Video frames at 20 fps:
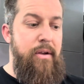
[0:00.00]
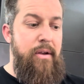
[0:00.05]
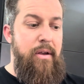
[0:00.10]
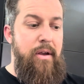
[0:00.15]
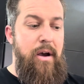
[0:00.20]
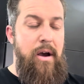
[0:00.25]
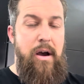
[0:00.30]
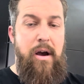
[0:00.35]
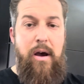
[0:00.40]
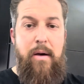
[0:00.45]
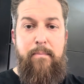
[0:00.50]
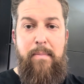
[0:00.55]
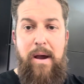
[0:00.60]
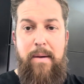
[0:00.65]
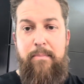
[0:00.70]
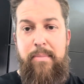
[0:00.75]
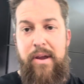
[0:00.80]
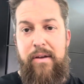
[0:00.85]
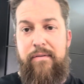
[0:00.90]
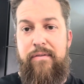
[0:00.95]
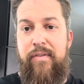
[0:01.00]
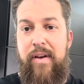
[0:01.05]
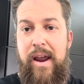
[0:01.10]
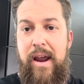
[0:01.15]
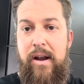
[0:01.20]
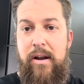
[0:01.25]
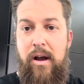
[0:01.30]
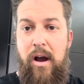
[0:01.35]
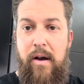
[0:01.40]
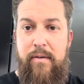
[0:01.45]
My big
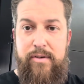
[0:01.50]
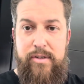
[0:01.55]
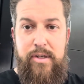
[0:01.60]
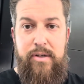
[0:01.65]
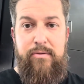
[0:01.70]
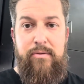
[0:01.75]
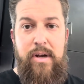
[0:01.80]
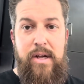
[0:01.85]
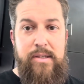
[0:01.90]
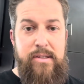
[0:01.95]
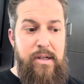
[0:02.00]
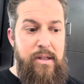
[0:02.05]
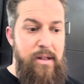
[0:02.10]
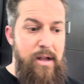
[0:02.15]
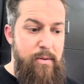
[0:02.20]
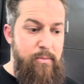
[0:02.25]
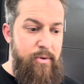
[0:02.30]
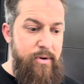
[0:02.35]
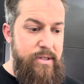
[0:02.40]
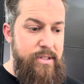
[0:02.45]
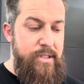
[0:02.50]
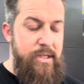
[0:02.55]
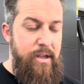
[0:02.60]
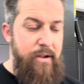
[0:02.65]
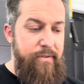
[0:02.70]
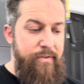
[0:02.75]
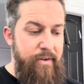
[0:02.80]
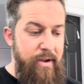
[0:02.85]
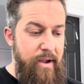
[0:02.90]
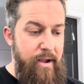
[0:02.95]
fan obviously runs a lot more
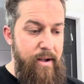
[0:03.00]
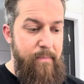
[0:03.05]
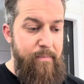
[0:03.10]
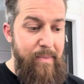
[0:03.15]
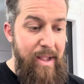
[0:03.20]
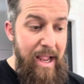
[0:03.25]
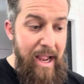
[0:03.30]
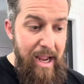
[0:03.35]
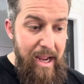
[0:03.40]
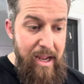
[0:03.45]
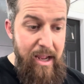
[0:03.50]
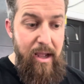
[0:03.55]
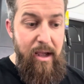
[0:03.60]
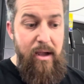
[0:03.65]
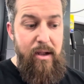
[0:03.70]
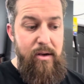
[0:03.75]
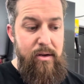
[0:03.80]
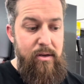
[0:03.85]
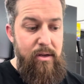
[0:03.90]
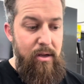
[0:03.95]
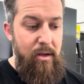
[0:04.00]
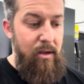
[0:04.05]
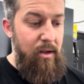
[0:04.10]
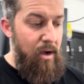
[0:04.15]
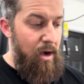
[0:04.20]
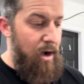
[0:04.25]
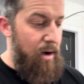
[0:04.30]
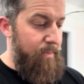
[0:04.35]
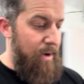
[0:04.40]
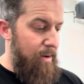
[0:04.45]
CFM. And
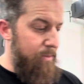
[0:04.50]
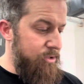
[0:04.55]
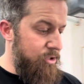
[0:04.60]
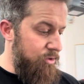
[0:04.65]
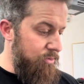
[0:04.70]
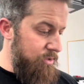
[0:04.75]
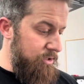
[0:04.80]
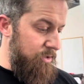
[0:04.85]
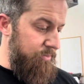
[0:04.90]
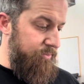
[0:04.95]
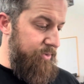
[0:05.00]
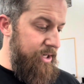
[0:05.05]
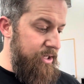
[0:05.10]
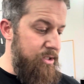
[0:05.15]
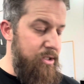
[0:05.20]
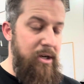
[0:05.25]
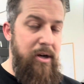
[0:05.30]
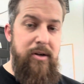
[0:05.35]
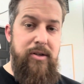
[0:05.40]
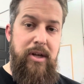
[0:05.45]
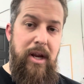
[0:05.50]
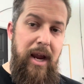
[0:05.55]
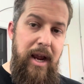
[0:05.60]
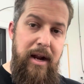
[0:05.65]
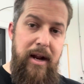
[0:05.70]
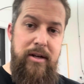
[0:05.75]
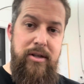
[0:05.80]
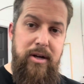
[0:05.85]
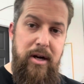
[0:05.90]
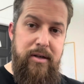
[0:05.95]
I was doing some research, and
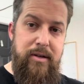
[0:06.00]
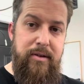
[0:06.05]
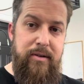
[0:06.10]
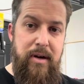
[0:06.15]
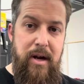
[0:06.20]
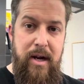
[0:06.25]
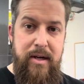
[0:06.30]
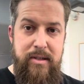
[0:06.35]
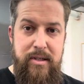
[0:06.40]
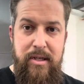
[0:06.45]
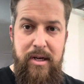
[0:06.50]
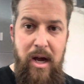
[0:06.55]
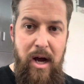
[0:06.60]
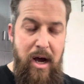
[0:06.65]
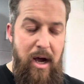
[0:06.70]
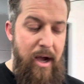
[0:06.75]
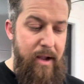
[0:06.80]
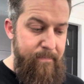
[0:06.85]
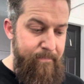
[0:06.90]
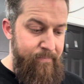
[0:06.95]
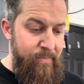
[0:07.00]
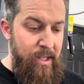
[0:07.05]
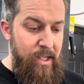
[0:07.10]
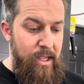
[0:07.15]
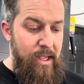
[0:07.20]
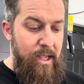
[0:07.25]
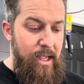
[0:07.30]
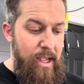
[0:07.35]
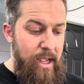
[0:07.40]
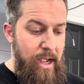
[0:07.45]
I talked to Ryan Scott,
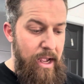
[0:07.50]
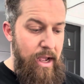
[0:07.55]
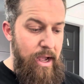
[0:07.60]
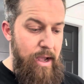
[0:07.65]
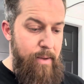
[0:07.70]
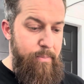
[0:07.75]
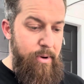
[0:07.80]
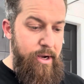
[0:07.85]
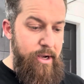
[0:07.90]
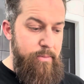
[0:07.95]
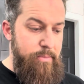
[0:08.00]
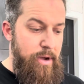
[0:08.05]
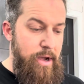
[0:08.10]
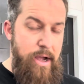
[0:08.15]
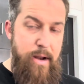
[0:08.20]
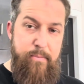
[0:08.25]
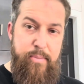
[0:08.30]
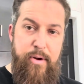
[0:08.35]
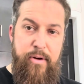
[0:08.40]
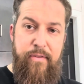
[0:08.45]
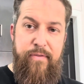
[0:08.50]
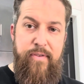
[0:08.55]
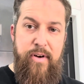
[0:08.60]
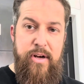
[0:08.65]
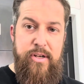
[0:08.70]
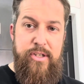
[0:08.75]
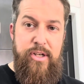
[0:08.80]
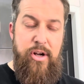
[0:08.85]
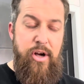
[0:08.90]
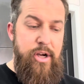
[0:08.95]
a buddy of mine, Pure
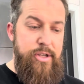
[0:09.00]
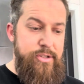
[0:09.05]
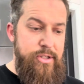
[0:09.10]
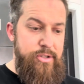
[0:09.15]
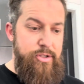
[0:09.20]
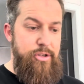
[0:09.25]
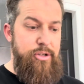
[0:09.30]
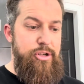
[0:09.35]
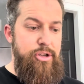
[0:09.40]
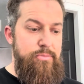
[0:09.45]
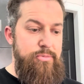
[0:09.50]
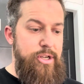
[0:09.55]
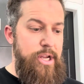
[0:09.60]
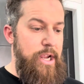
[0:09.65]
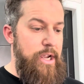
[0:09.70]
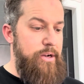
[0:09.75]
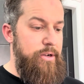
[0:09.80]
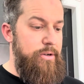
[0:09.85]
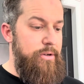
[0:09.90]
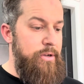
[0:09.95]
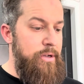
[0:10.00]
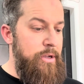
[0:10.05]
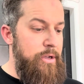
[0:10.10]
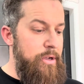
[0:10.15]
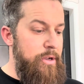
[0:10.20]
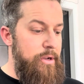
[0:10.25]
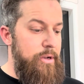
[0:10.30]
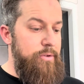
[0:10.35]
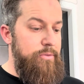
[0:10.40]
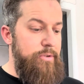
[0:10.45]
Function, also his YouTube channel.
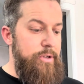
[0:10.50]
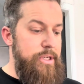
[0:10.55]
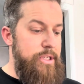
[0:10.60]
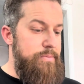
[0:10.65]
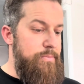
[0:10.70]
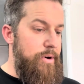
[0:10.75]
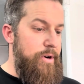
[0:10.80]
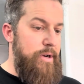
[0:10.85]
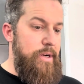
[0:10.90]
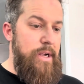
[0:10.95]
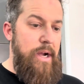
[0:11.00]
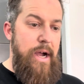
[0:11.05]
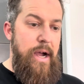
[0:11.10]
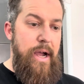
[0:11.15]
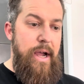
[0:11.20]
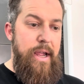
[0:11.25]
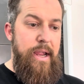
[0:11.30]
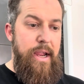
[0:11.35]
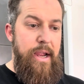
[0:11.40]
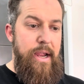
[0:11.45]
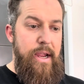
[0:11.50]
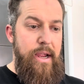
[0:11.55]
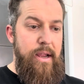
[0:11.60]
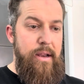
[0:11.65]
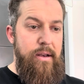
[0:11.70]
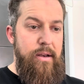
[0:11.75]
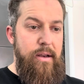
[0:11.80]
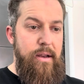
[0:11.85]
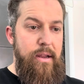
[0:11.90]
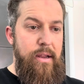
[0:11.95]
Really smart guy,
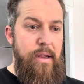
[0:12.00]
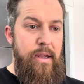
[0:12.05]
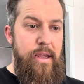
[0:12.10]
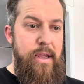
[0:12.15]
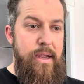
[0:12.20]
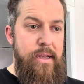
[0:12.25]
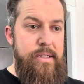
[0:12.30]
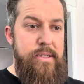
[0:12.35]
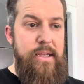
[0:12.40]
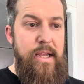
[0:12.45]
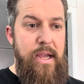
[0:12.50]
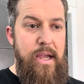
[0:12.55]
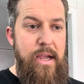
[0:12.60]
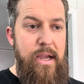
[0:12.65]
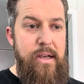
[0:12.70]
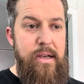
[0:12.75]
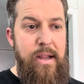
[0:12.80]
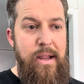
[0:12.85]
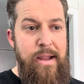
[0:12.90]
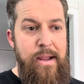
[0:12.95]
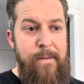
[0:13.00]
and he said